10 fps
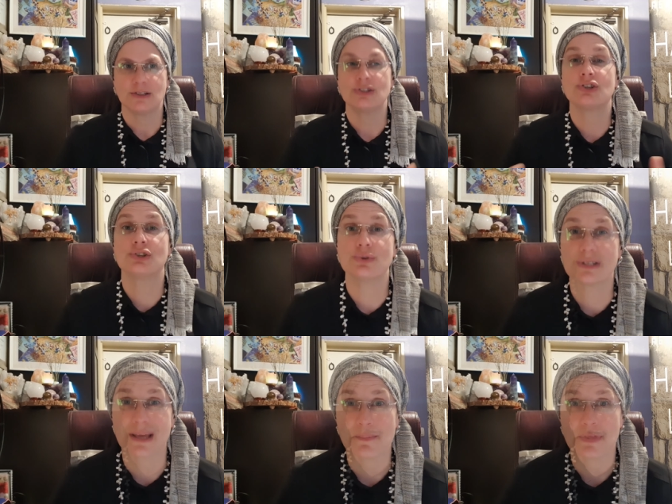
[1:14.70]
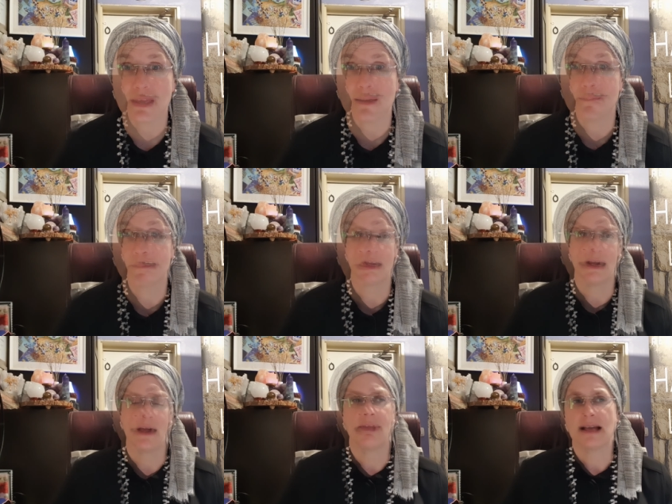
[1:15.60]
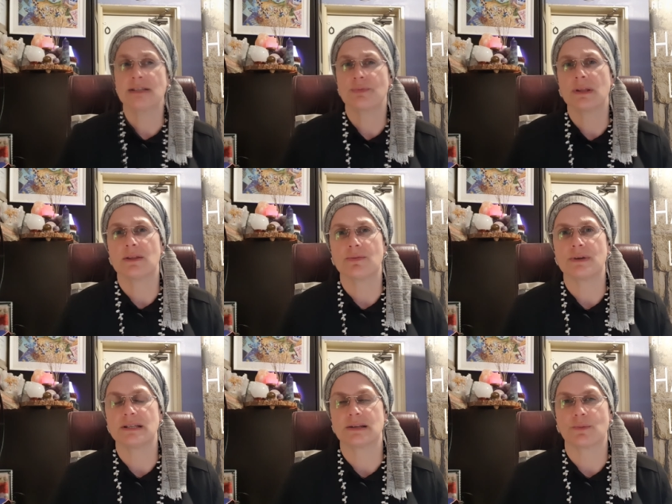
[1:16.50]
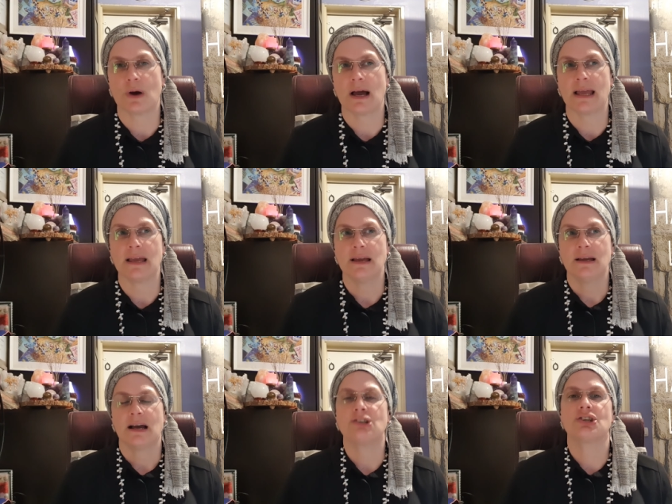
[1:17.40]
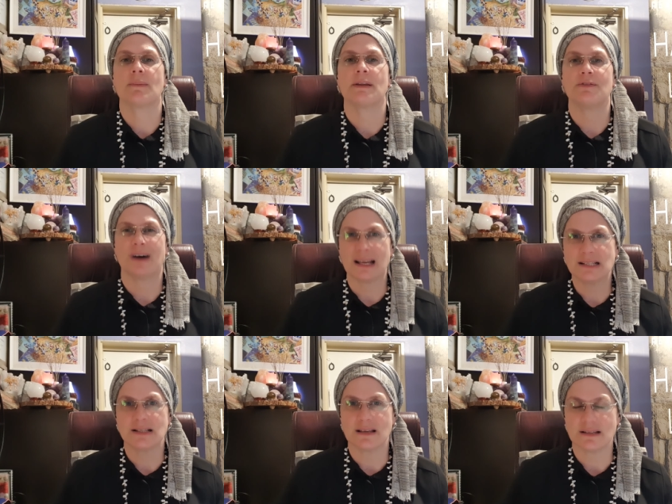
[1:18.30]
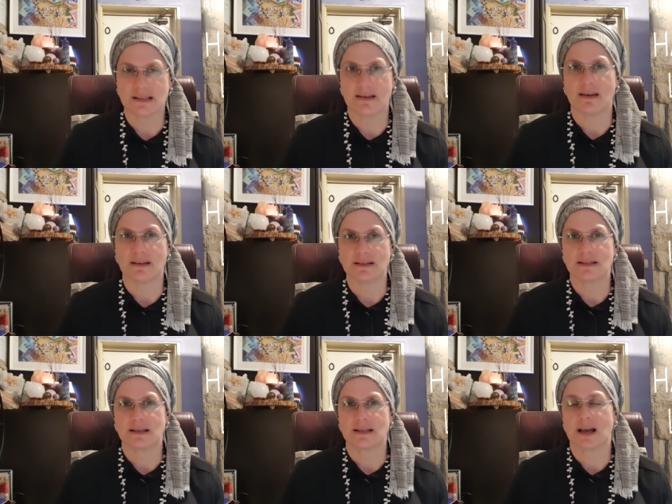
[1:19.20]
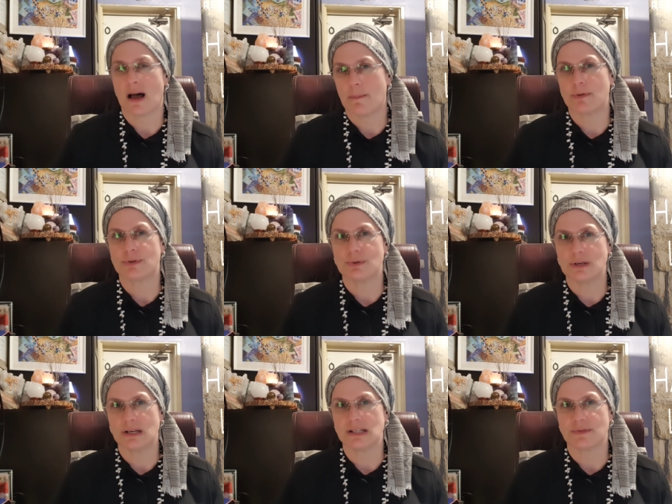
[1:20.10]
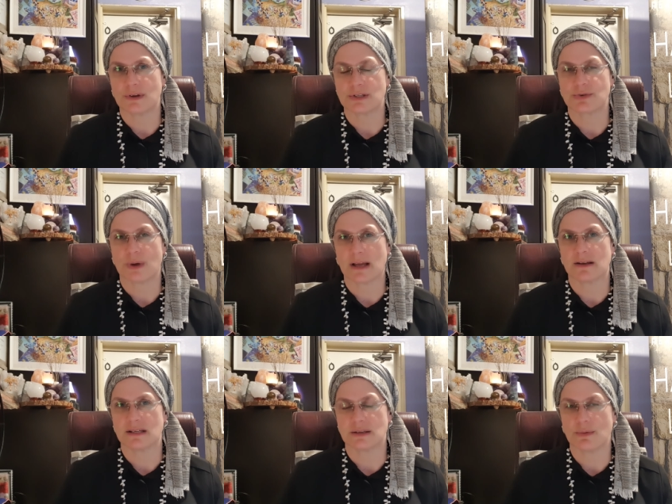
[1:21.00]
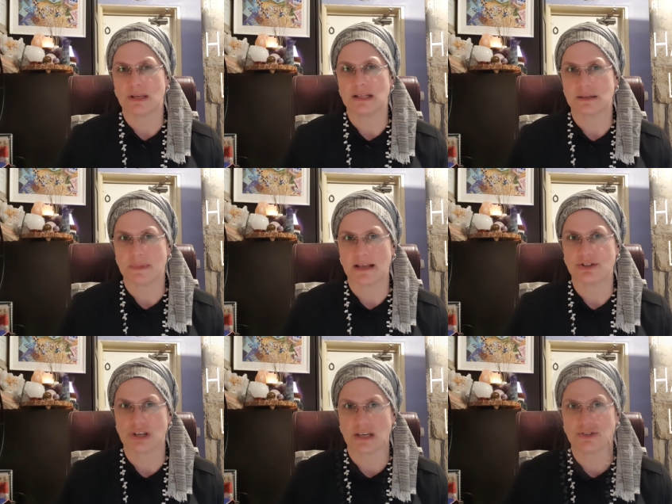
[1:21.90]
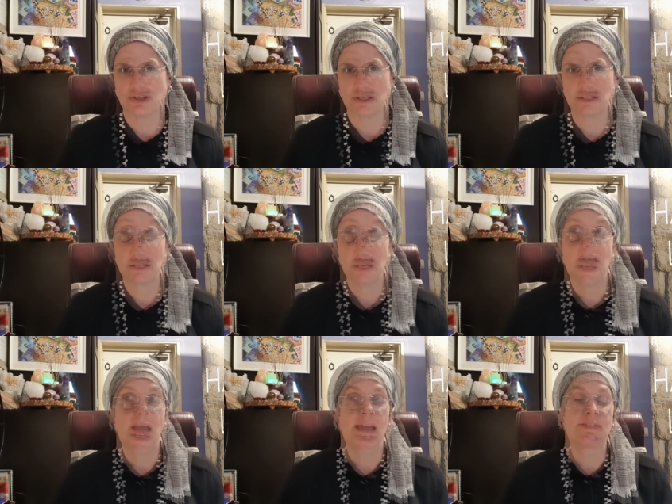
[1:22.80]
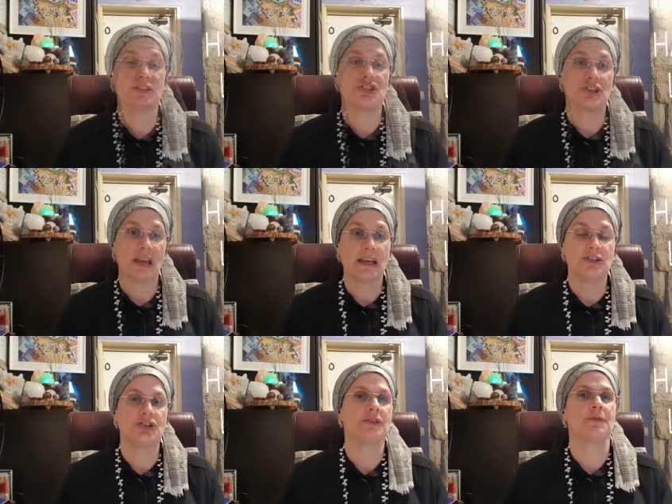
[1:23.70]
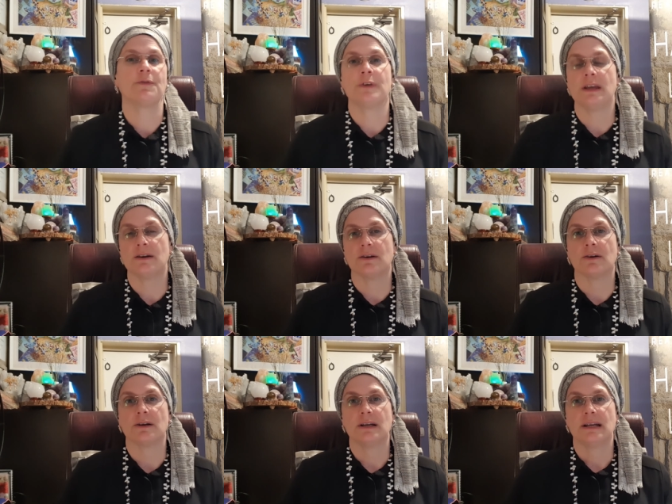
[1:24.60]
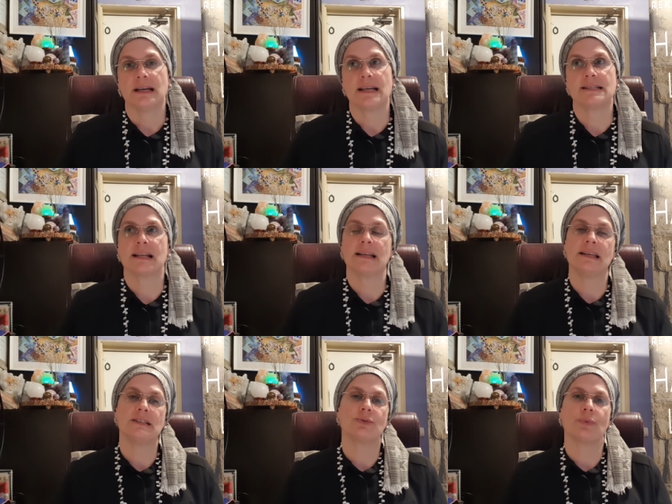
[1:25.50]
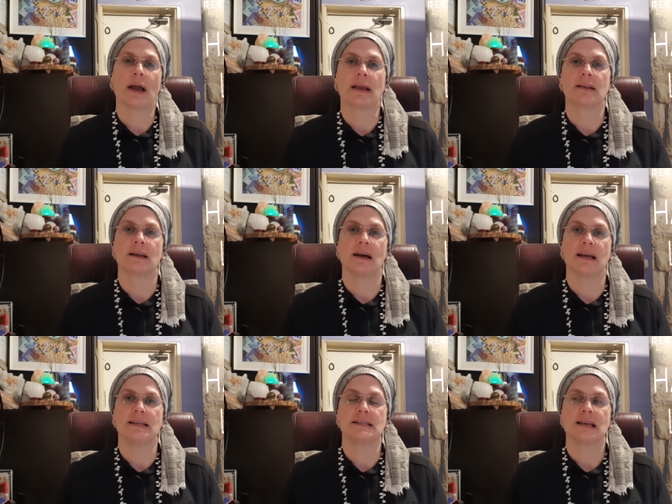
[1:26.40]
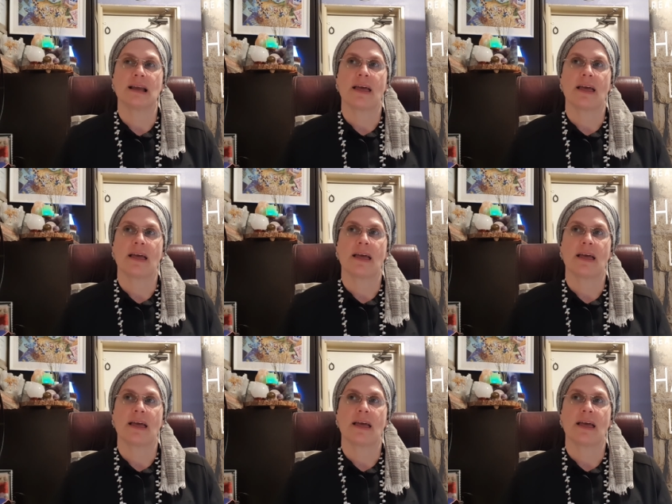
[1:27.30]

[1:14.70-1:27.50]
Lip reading: to do something. And that's really the reason why Hashem invites these things as opportunities for us to recognize that we need to make changes. And the change in fear is that I need to recognize